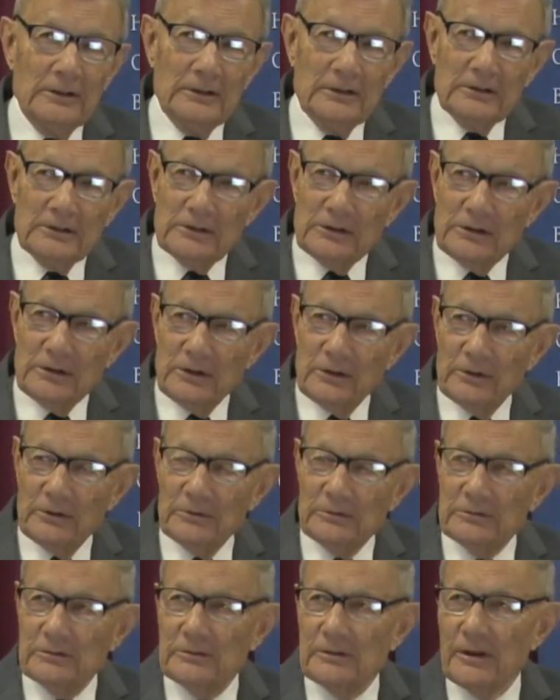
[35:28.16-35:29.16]
uh, you
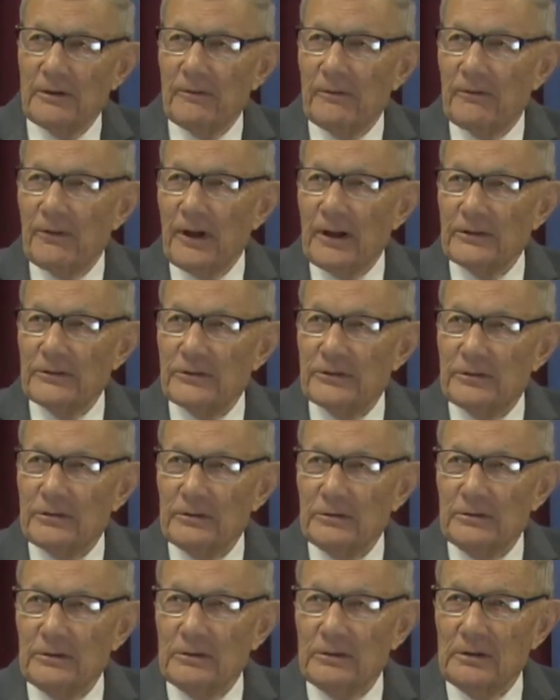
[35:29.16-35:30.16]
know, confess
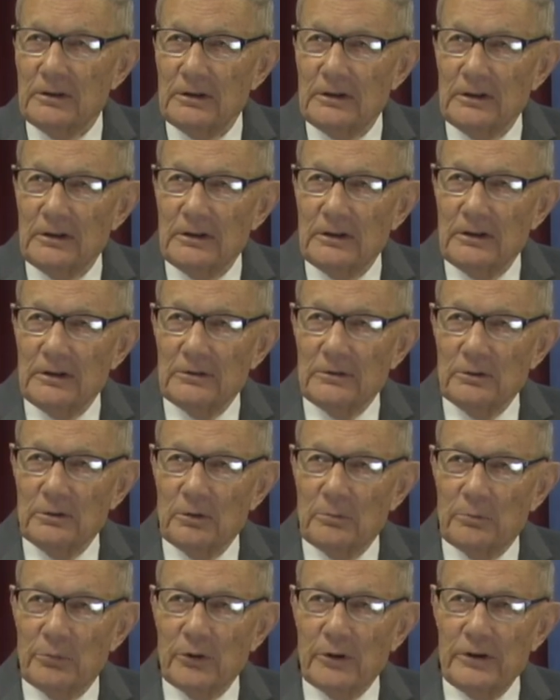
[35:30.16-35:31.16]
to,
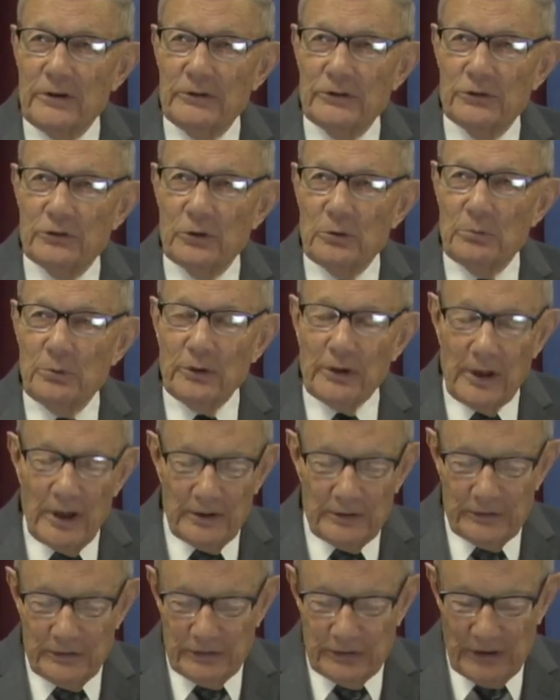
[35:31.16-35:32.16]
to a priest who
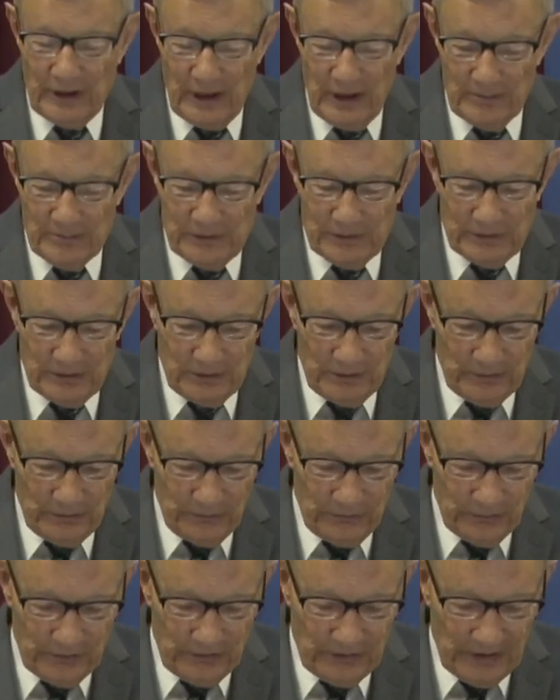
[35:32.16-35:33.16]
pronounces
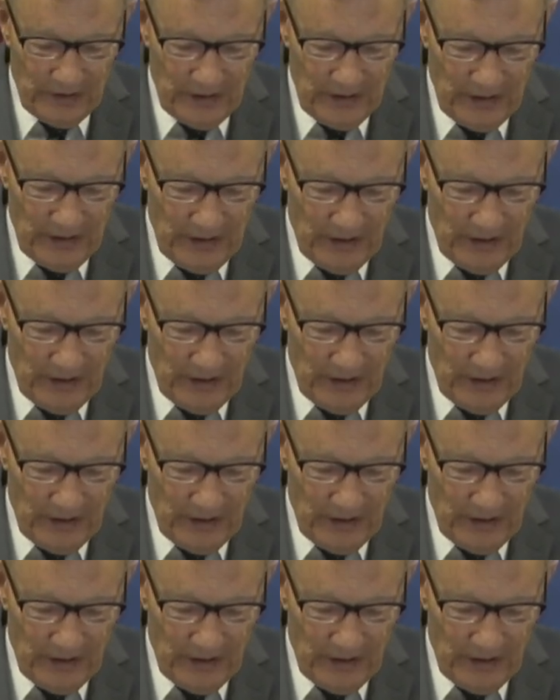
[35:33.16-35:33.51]
absolution.